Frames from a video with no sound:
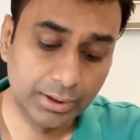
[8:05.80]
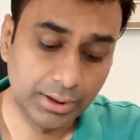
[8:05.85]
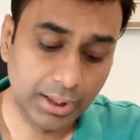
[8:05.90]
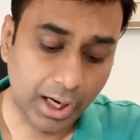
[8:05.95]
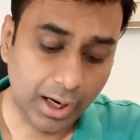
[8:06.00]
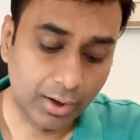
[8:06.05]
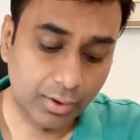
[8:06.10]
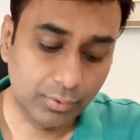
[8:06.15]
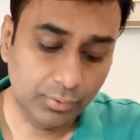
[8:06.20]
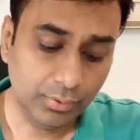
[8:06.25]

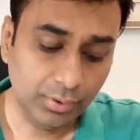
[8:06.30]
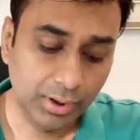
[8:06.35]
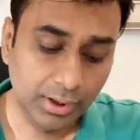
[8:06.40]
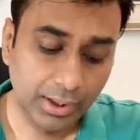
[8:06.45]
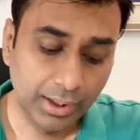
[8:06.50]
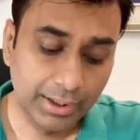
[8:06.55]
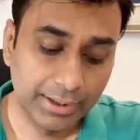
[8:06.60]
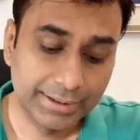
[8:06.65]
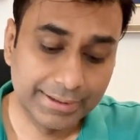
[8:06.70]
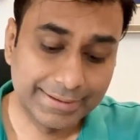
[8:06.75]
Now,
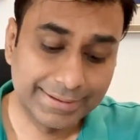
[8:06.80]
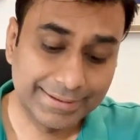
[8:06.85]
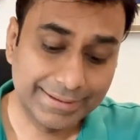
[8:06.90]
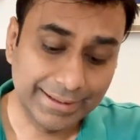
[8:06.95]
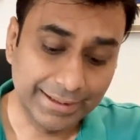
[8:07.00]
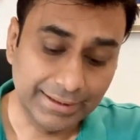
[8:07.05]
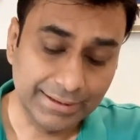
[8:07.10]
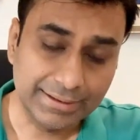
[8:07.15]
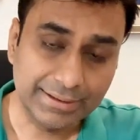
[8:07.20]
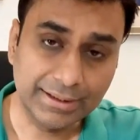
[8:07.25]

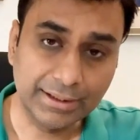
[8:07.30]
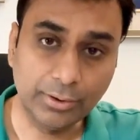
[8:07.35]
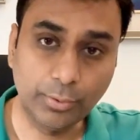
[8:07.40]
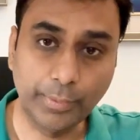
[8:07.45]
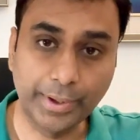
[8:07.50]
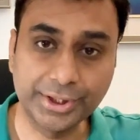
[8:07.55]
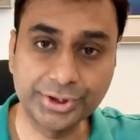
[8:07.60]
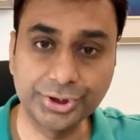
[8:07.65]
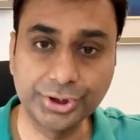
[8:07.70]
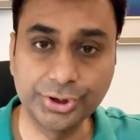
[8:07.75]
since the
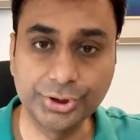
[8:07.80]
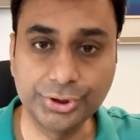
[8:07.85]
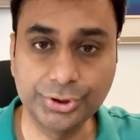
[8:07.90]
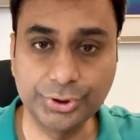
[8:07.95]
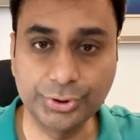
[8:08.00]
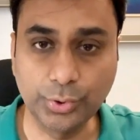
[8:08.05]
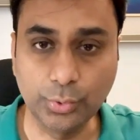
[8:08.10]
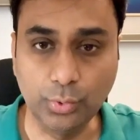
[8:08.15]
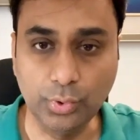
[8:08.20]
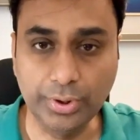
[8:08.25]
question
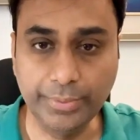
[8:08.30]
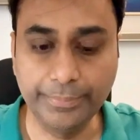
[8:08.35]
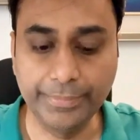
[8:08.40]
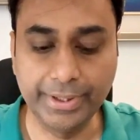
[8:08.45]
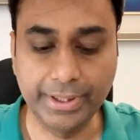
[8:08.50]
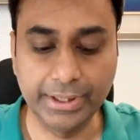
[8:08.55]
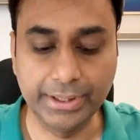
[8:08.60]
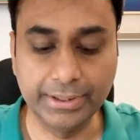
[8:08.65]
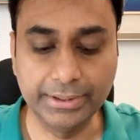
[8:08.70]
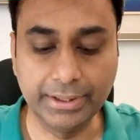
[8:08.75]
told
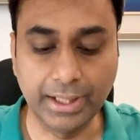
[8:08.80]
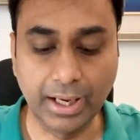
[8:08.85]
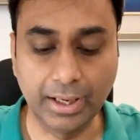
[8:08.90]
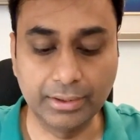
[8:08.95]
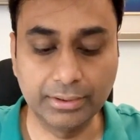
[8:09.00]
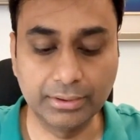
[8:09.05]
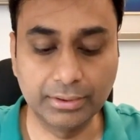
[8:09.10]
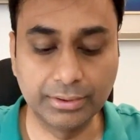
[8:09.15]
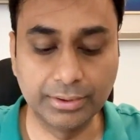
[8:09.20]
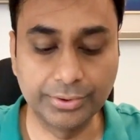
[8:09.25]
me
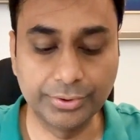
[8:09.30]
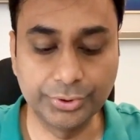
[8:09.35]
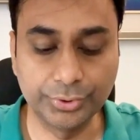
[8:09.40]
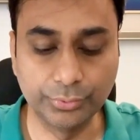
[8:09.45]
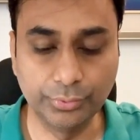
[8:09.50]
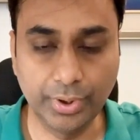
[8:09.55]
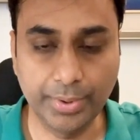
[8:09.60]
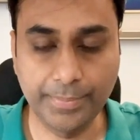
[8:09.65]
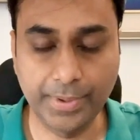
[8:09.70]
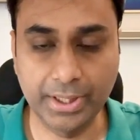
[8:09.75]
that the
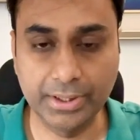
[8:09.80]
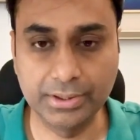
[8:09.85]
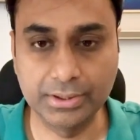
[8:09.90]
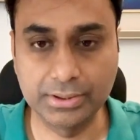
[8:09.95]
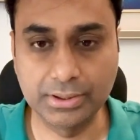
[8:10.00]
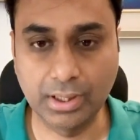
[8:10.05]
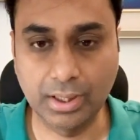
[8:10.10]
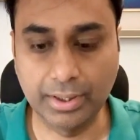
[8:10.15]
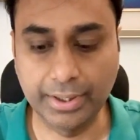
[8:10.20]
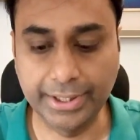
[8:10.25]
two
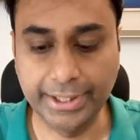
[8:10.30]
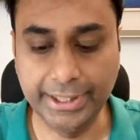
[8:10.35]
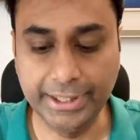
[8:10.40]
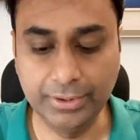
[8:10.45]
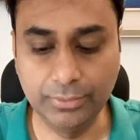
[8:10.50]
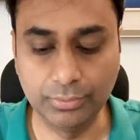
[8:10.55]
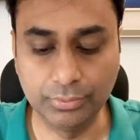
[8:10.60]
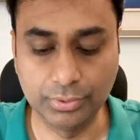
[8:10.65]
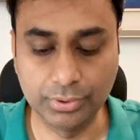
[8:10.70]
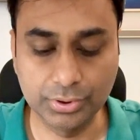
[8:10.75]
remainders are
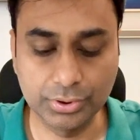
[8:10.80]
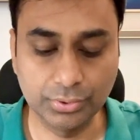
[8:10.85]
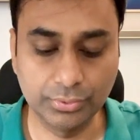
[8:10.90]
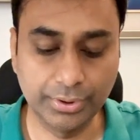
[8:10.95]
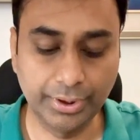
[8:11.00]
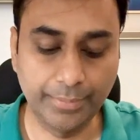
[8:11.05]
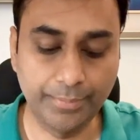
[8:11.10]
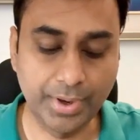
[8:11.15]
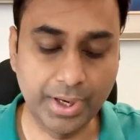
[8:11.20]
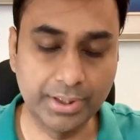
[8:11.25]
equal, so
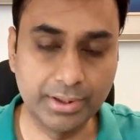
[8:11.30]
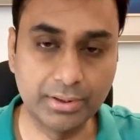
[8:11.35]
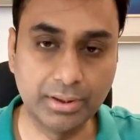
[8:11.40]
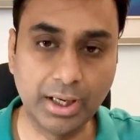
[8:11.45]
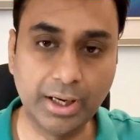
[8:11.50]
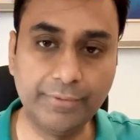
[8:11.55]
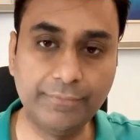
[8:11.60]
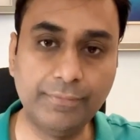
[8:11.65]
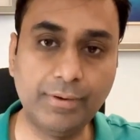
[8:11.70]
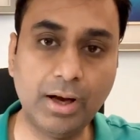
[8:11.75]
the
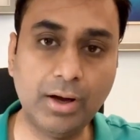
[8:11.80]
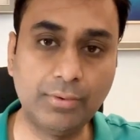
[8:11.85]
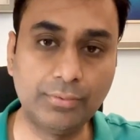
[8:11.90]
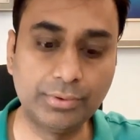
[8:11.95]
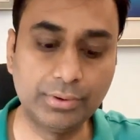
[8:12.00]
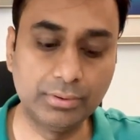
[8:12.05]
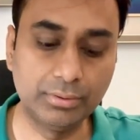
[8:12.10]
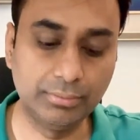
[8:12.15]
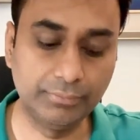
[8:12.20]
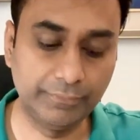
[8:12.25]
remainder I
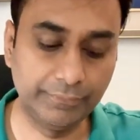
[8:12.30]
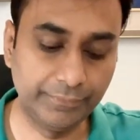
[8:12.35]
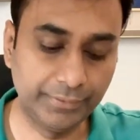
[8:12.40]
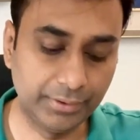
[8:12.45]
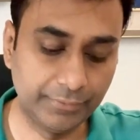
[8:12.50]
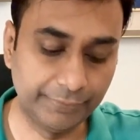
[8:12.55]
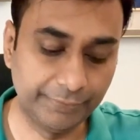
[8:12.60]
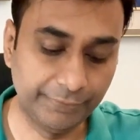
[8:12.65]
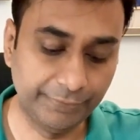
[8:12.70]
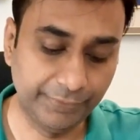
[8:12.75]
found
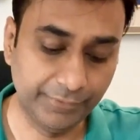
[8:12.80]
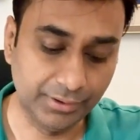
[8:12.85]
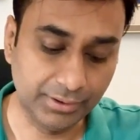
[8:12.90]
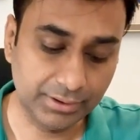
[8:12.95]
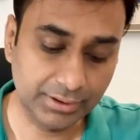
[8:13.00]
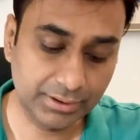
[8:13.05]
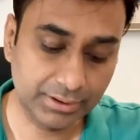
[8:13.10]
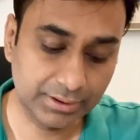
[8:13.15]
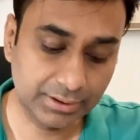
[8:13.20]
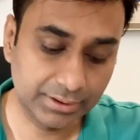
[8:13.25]
with the
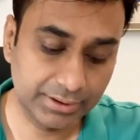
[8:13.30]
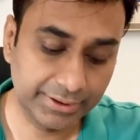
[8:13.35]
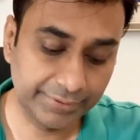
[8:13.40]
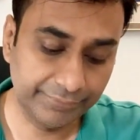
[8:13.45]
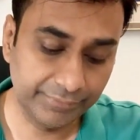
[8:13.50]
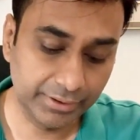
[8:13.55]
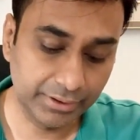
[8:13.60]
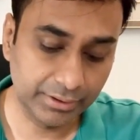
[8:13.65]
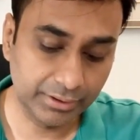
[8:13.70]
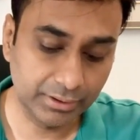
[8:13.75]
first
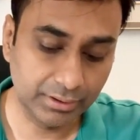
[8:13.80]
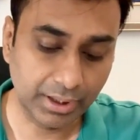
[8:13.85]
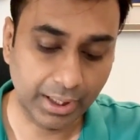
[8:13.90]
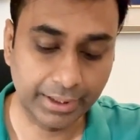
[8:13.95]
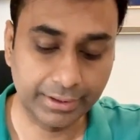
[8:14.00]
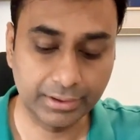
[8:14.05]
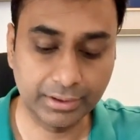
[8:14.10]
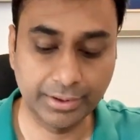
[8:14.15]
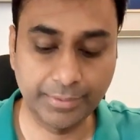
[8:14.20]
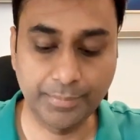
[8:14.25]
dividend
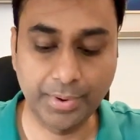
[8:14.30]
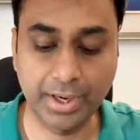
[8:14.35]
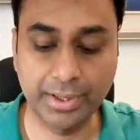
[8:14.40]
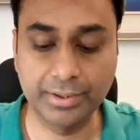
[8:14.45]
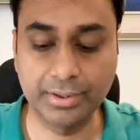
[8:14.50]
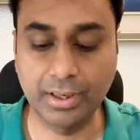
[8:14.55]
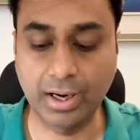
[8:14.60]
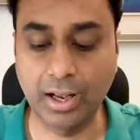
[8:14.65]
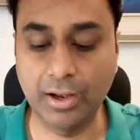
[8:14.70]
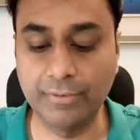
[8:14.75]
and the
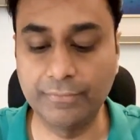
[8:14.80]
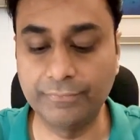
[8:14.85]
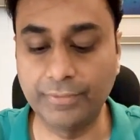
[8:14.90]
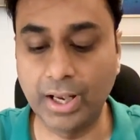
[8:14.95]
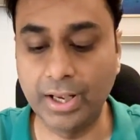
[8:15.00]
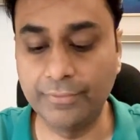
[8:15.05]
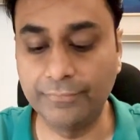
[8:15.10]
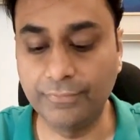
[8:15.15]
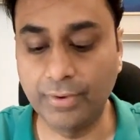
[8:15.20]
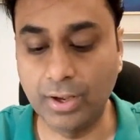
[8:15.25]
remainder
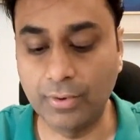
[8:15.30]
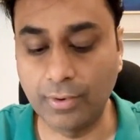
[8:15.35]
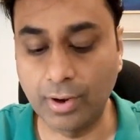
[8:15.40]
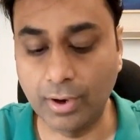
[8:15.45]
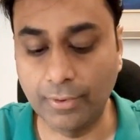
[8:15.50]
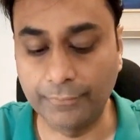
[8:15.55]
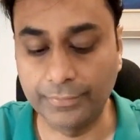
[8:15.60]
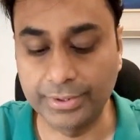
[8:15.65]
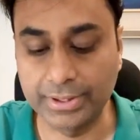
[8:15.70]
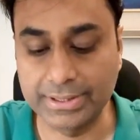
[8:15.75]
I found
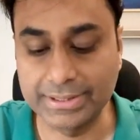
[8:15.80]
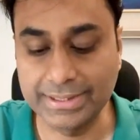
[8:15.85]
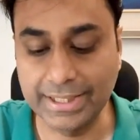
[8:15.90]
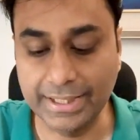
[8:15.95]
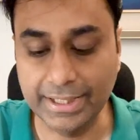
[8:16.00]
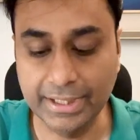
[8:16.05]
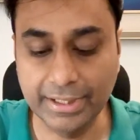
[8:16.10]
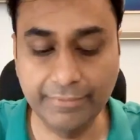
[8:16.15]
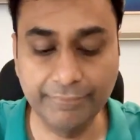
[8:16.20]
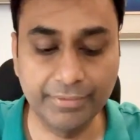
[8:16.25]
out with the
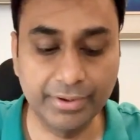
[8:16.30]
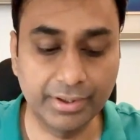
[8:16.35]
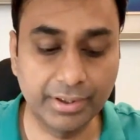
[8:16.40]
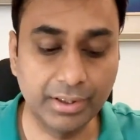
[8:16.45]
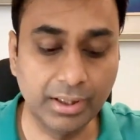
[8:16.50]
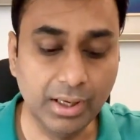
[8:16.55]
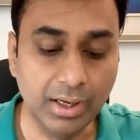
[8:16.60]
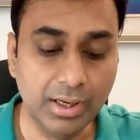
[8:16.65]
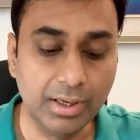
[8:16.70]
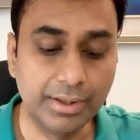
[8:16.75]
second
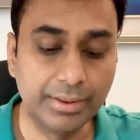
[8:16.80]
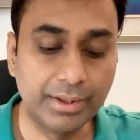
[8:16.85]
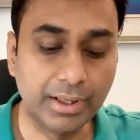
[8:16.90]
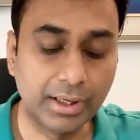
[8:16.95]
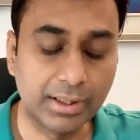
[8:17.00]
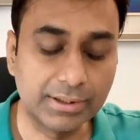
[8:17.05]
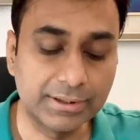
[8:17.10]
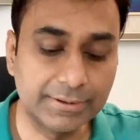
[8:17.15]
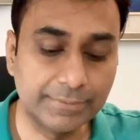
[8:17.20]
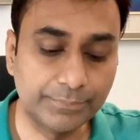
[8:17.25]
dividend, they
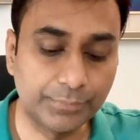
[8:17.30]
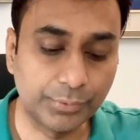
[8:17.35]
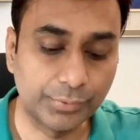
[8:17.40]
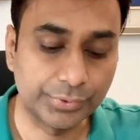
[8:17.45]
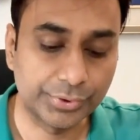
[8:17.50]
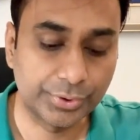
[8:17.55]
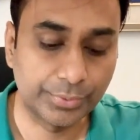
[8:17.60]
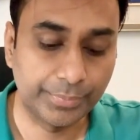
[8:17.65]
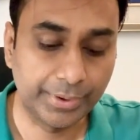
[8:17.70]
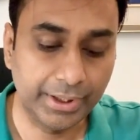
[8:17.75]
are
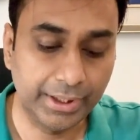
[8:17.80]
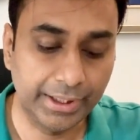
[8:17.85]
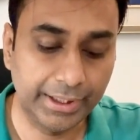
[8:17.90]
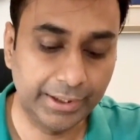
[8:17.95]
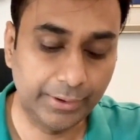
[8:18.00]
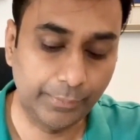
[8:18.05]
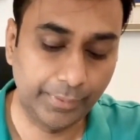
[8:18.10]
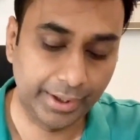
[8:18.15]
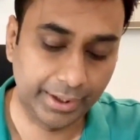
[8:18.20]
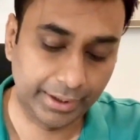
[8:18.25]
supposed to be
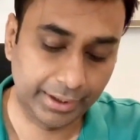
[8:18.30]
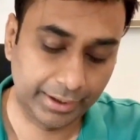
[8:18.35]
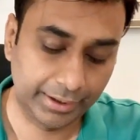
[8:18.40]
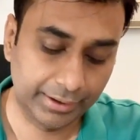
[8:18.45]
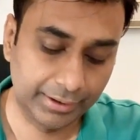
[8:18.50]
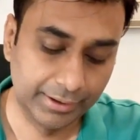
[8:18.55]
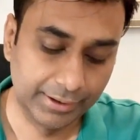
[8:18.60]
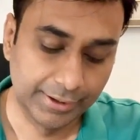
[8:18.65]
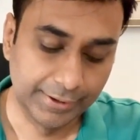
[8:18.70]
equated.